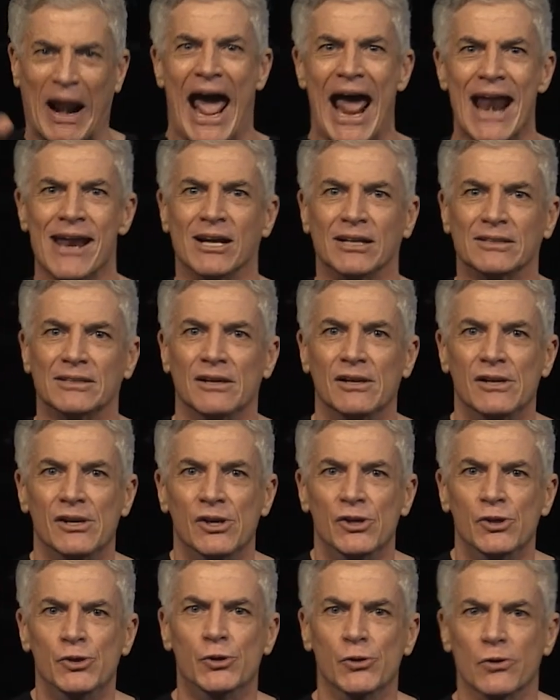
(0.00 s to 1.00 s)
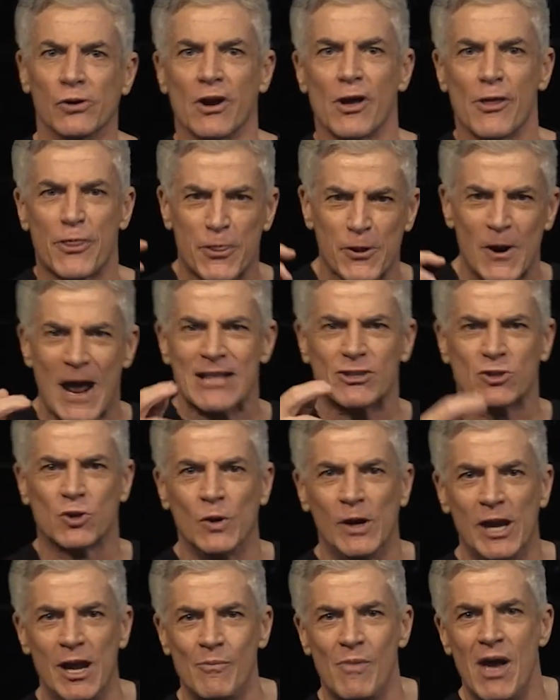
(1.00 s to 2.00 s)
planet, you're a threat
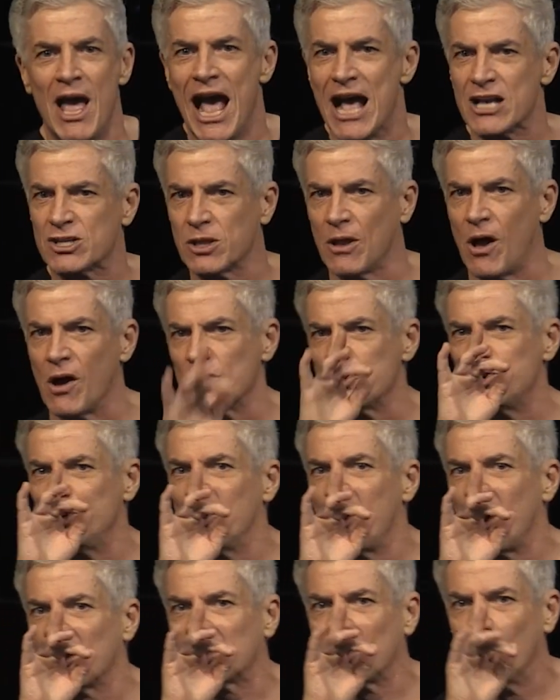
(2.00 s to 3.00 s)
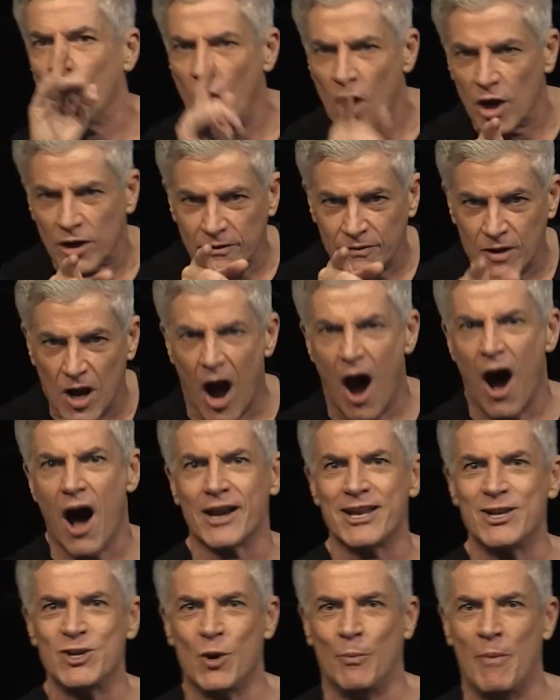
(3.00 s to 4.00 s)
to him as long as you got the word of
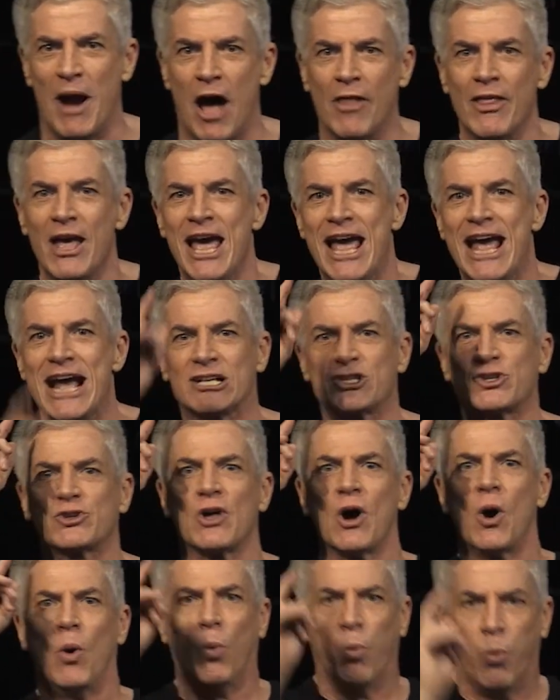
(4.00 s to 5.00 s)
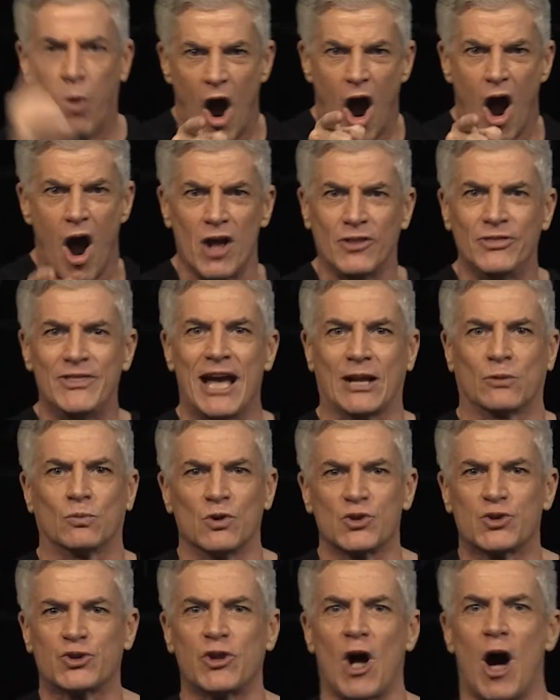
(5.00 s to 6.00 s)
God in your mouth. It's the word
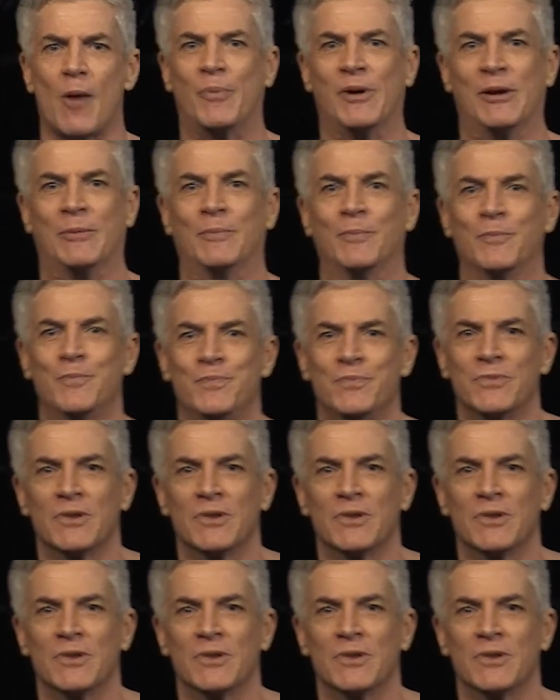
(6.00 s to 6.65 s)
that will stop him.